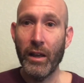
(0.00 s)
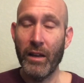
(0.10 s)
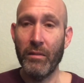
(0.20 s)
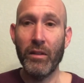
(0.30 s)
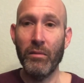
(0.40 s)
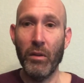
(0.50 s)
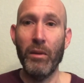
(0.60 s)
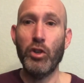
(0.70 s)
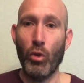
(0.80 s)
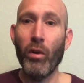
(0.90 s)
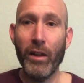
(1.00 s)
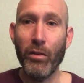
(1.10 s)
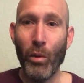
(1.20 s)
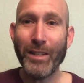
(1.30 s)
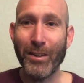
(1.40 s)
in the majority of
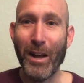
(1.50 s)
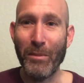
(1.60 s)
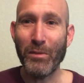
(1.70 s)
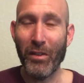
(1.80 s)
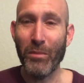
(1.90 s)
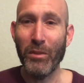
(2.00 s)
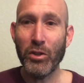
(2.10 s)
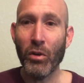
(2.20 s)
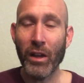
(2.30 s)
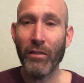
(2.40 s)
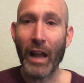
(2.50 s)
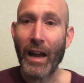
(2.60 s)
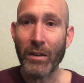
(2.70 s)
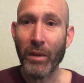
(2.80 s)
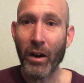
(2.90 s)
the Western Hemisphere, the majority of
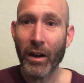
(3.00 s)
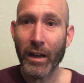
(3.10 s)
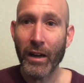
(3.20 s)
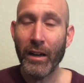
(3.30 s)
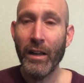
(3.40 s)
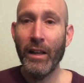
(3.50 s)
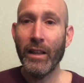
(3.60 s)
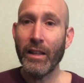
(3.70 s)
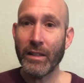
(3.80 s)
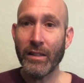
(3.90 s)
Latin America. This is